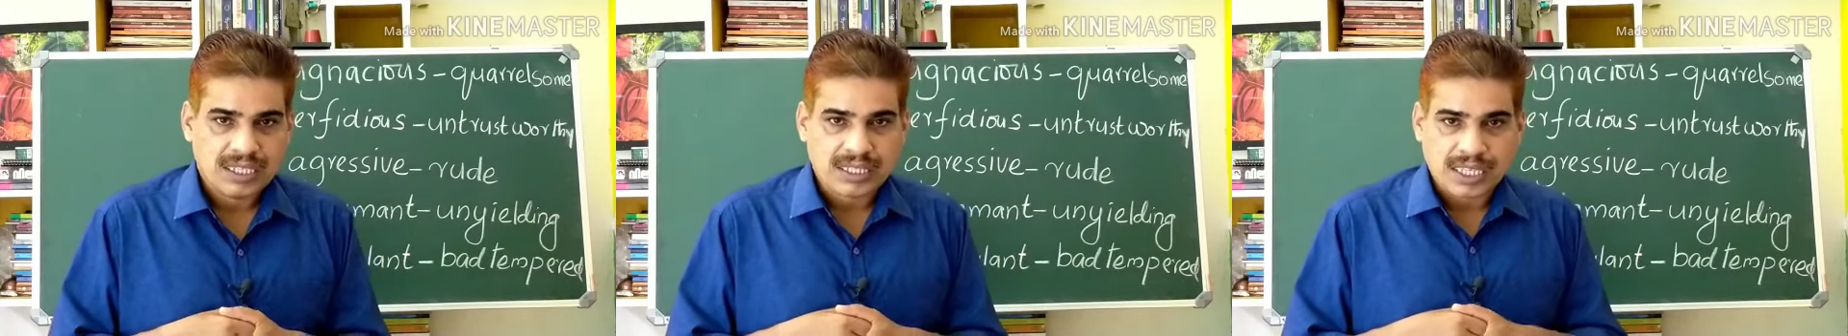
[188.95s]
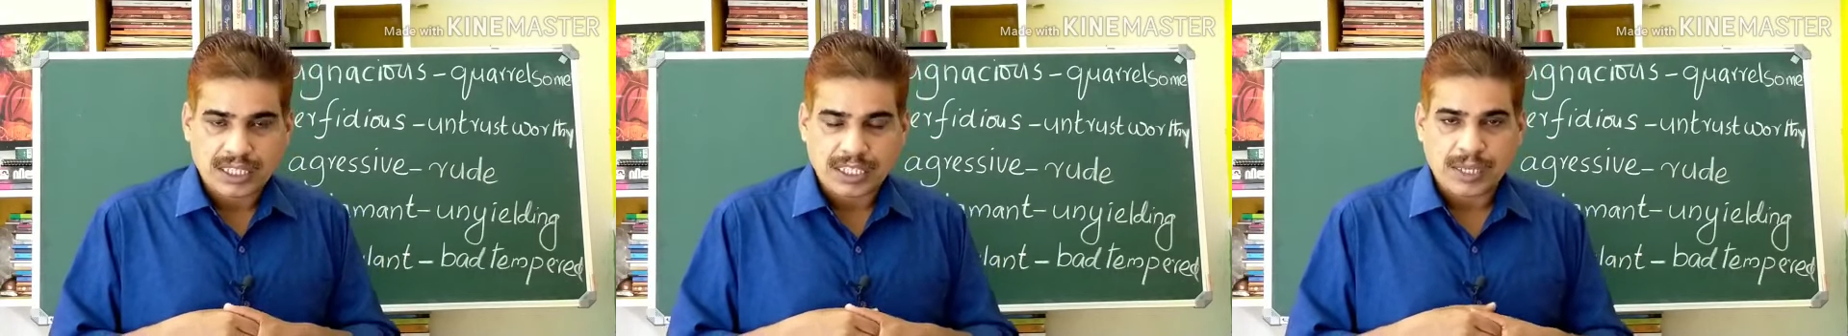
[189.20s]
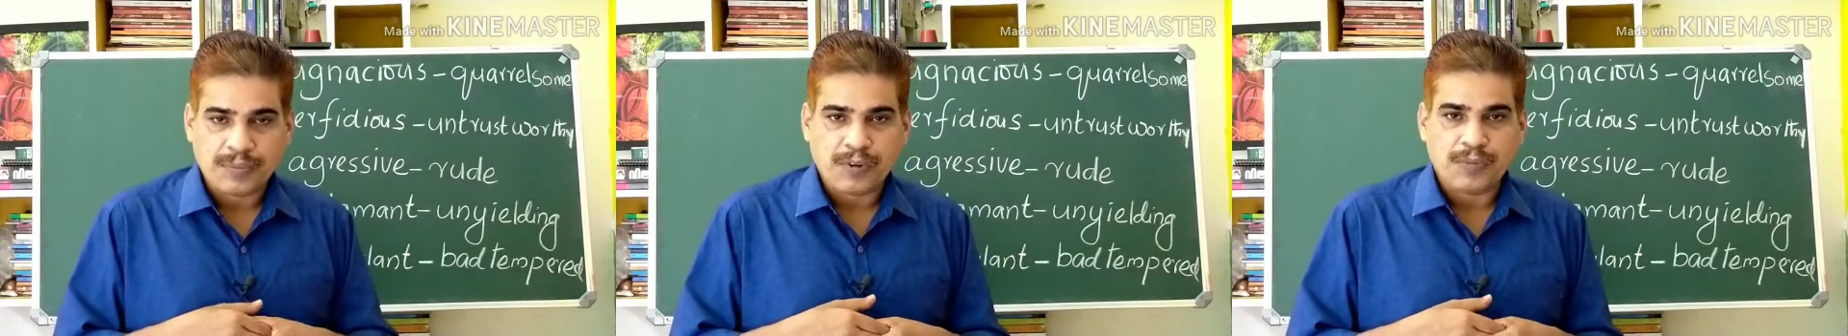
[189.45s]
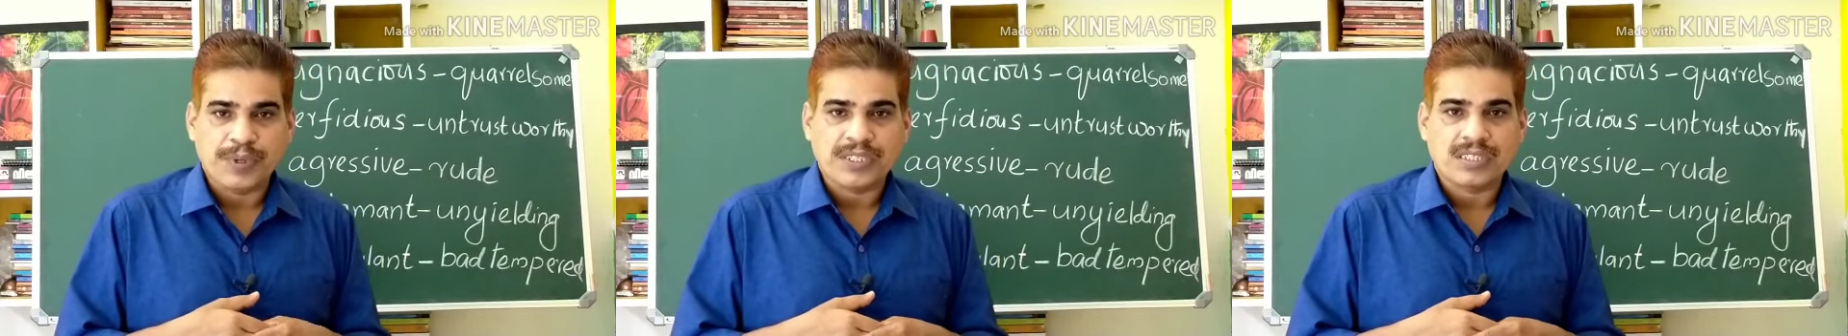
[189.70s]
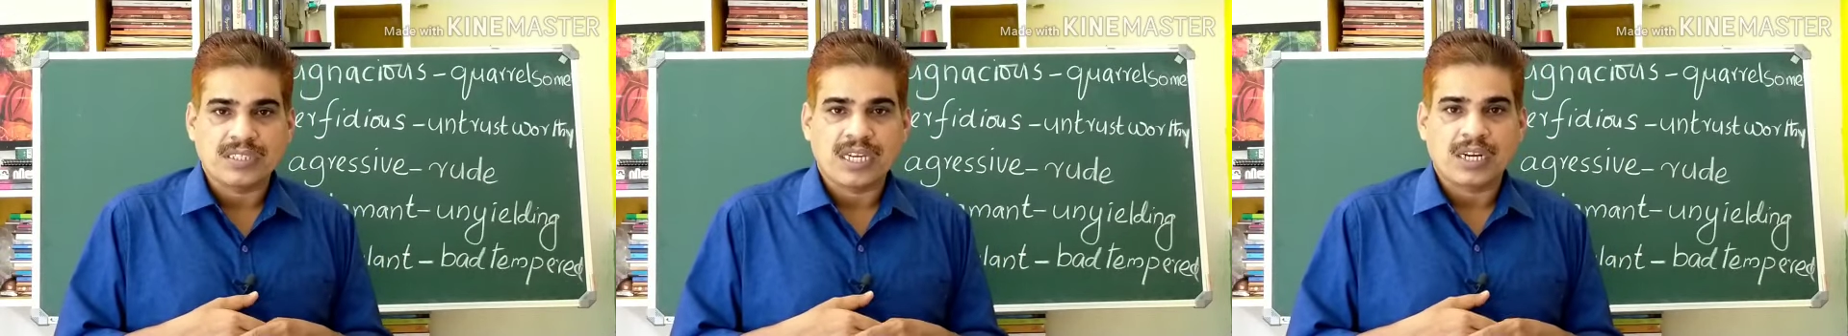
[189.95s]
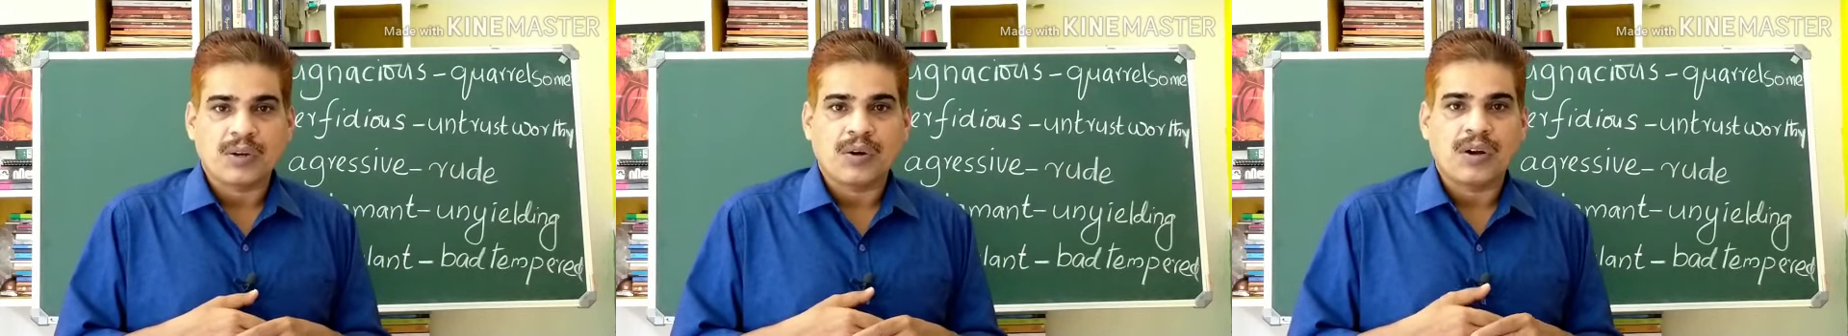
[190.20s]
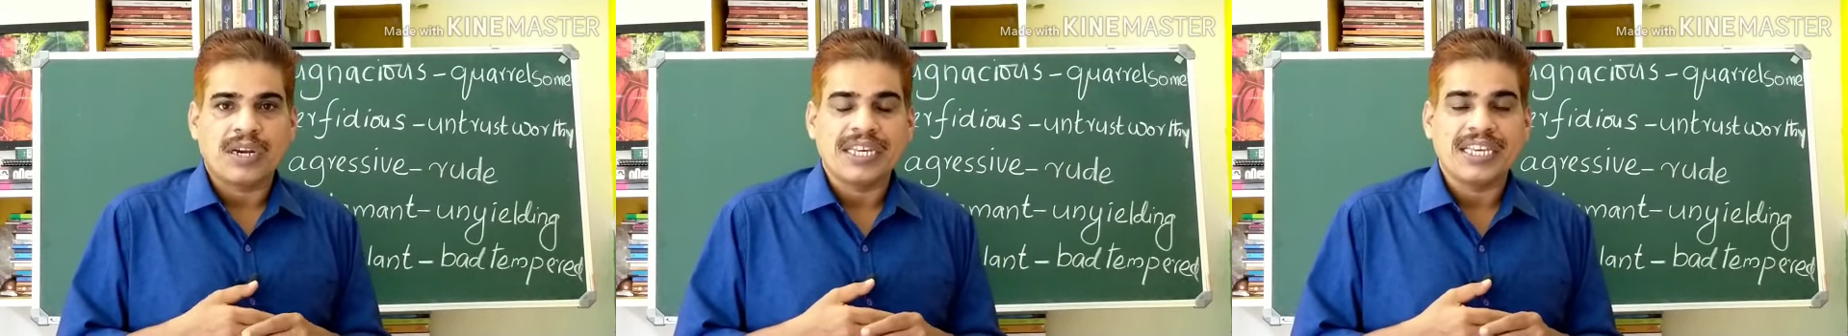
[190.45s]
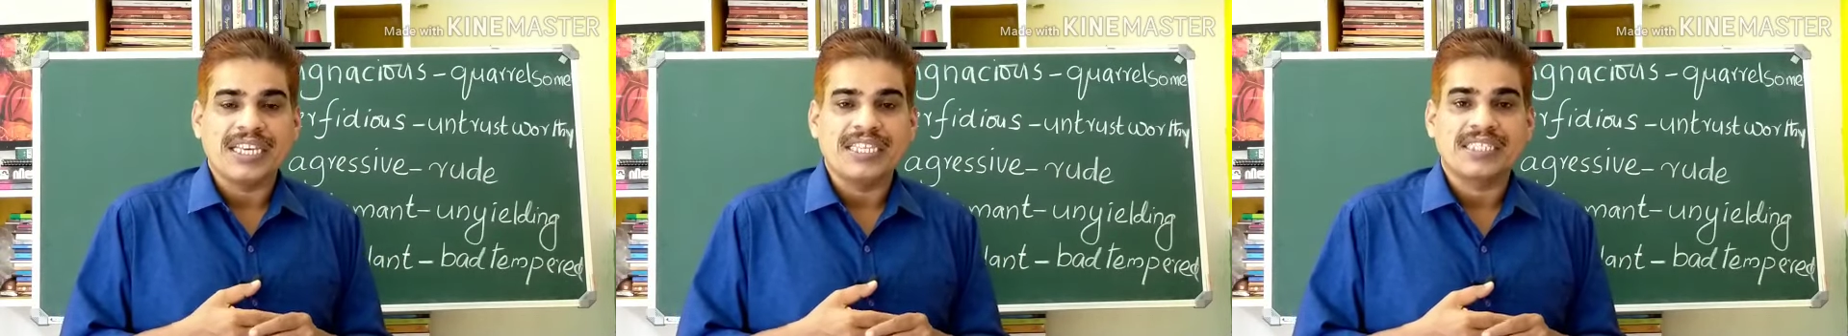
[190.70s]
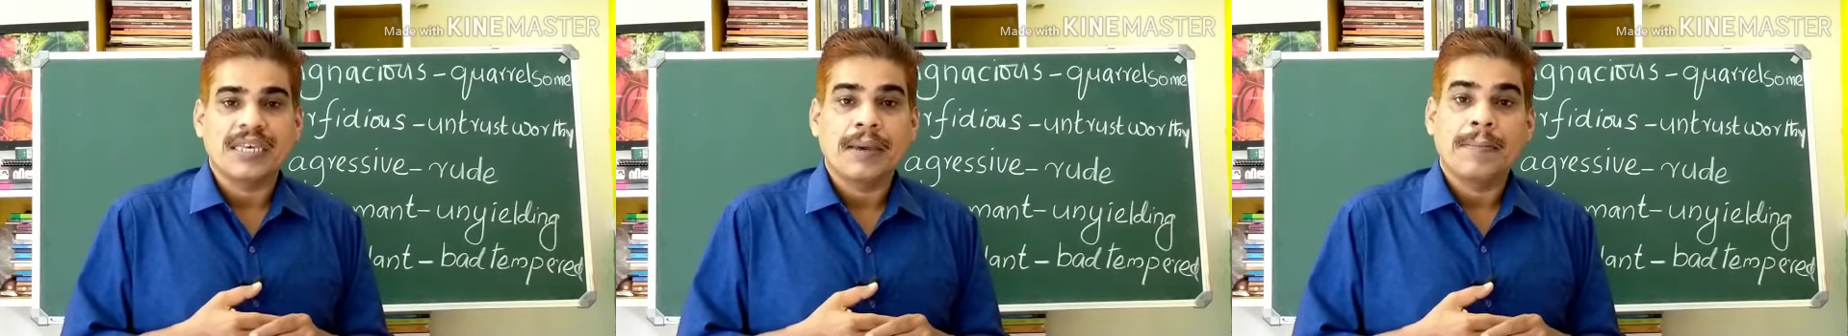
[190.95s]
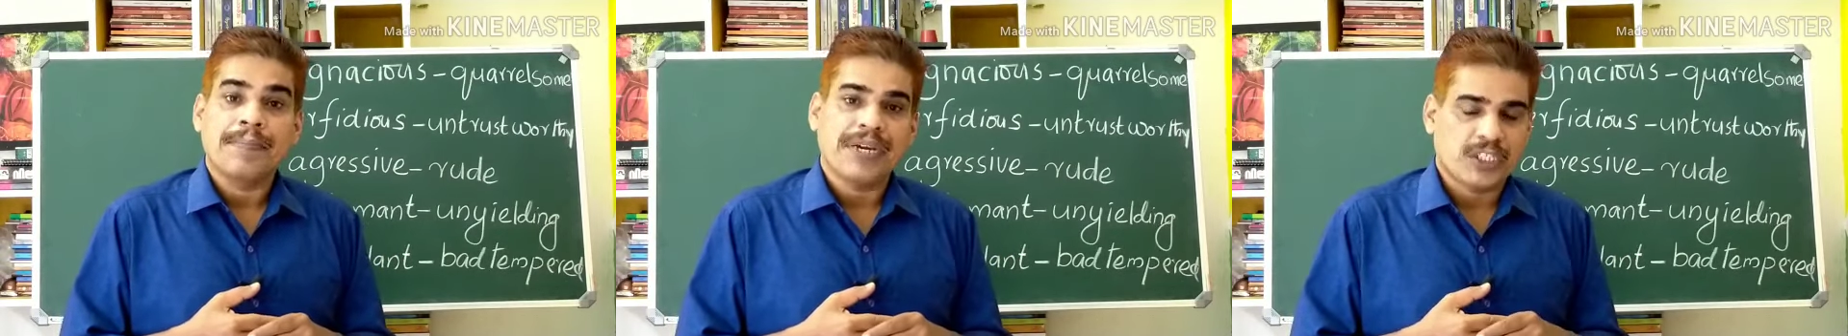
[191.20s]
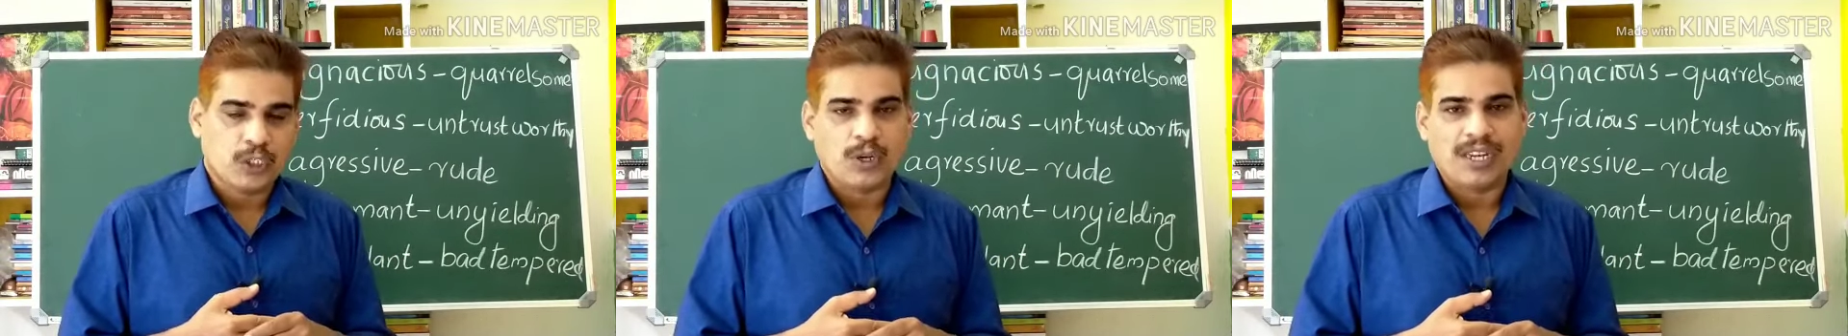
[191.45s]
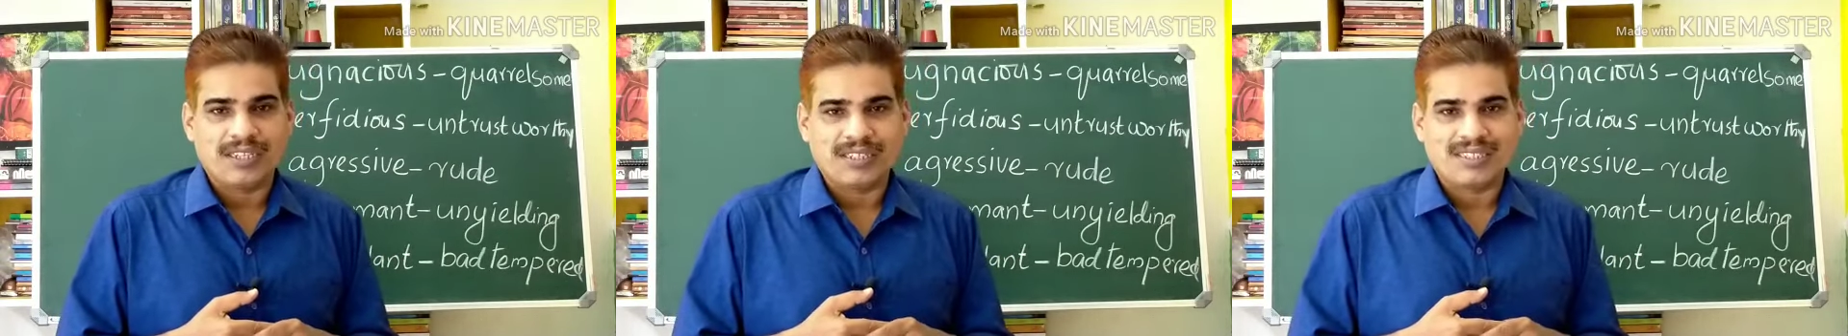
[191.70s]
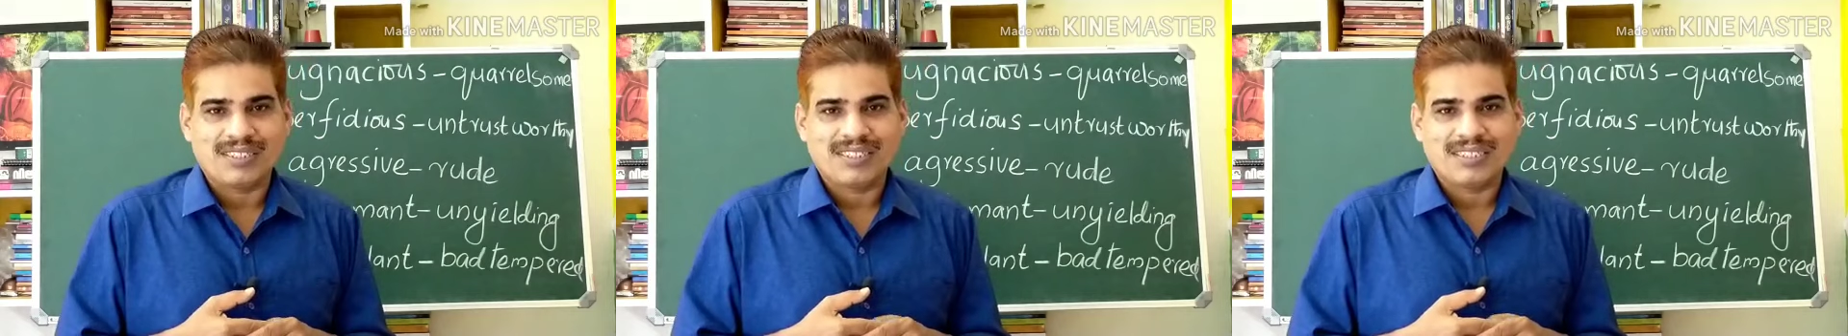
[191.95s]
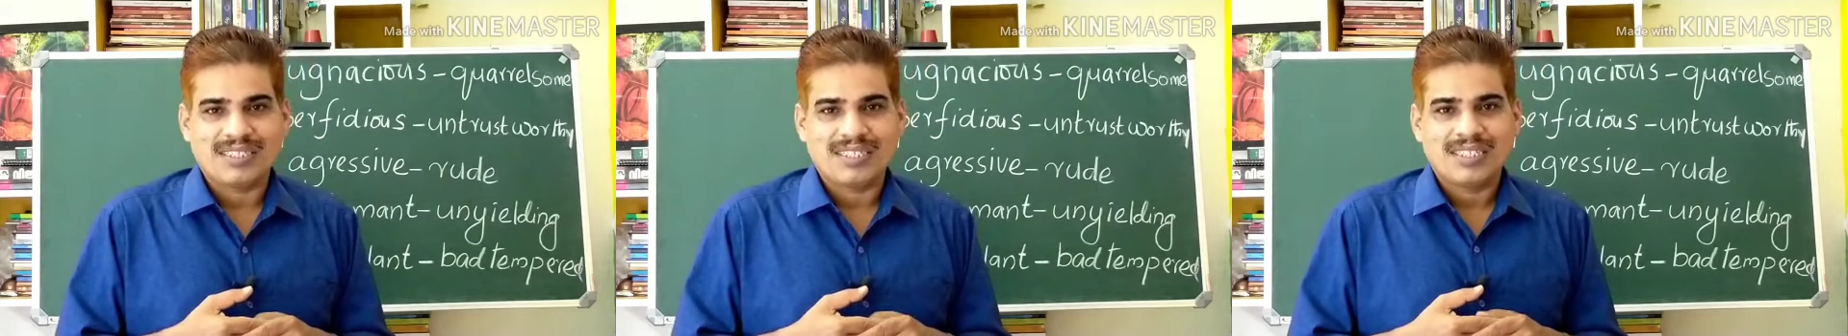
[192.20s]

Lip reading: Such a type of persons are called he is petulant.